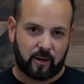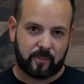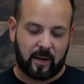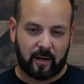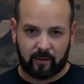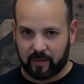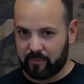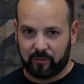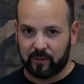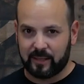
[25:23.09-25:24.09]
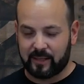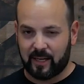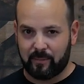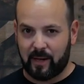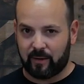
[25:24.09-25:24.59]
battery and a fully dead
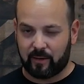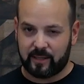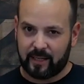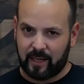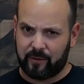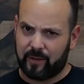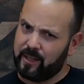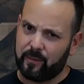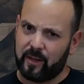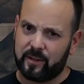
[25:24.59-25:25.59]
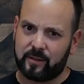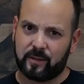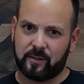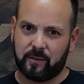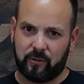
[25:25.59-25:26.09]
battery together anyways because
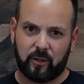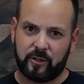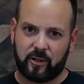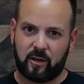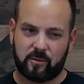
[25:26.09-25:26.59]
the fully charged